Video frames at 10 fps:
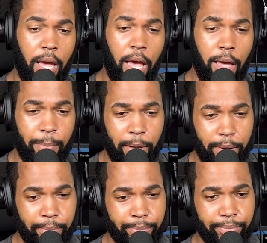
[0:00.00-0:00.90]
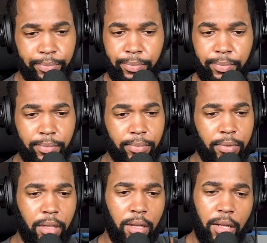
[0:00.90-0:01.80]
Hey man,
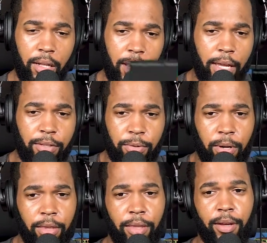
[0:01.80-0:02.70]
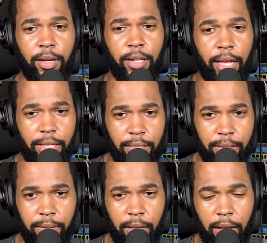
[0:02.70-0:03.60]
classic right there, classic.
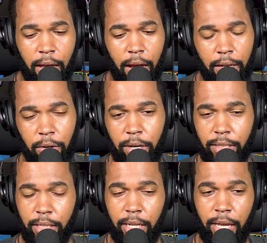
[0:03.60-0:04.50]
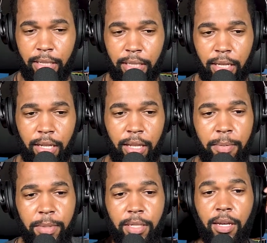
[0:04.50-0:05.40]
I know that's a classic, and let
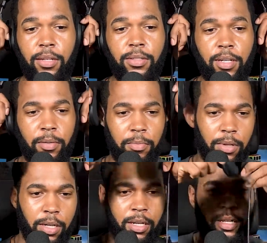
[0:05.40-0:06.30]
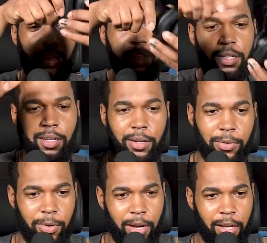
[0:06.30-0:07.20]
me tell you something, bro. Look at that
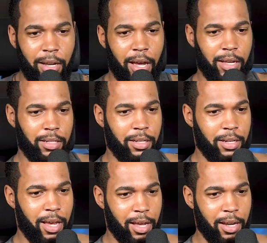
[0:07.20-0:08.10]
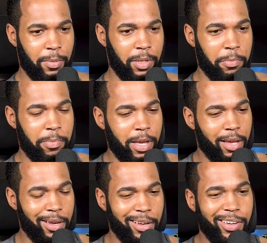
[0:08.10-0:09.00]
Ron Isley down there with the
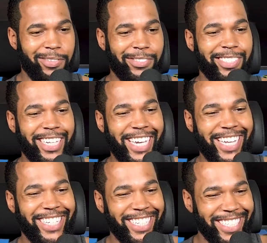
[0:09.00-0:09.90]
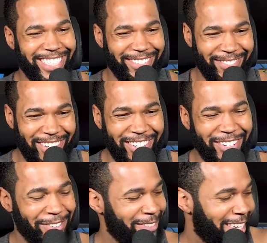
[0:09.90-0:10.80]
beard, you know what I'm saying? Look at
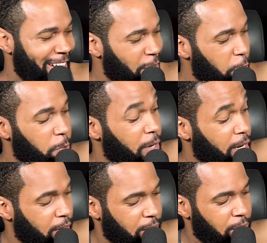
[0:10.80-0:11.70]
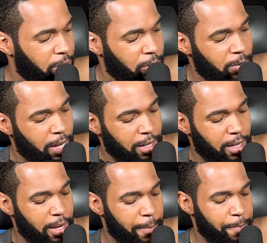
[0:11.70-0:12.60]
smooth, man. I hope when I get old like
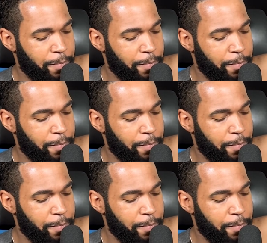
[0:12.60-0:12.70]
that,